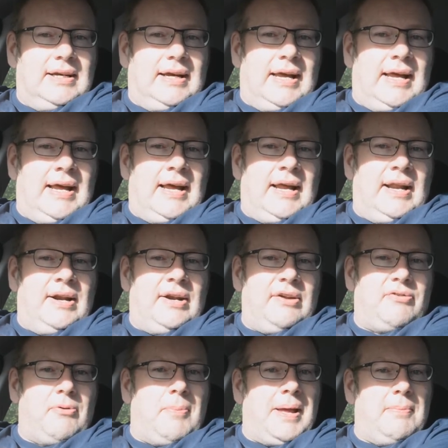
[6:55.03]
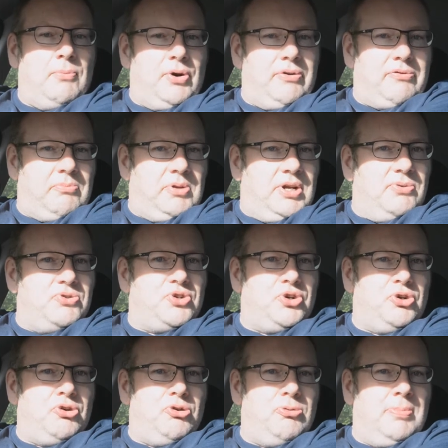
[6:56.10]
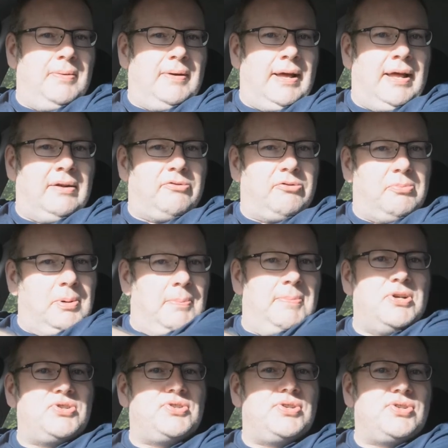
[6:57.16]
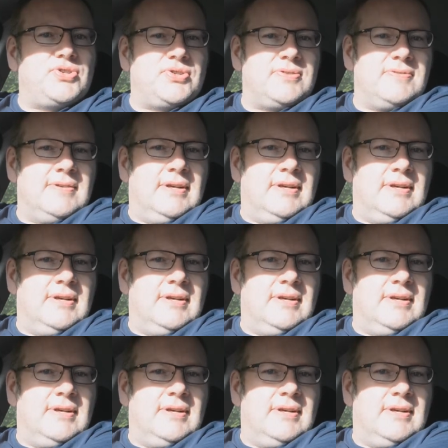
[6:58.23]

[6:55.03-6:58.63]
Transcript: and if I make money from YouTube and from my business,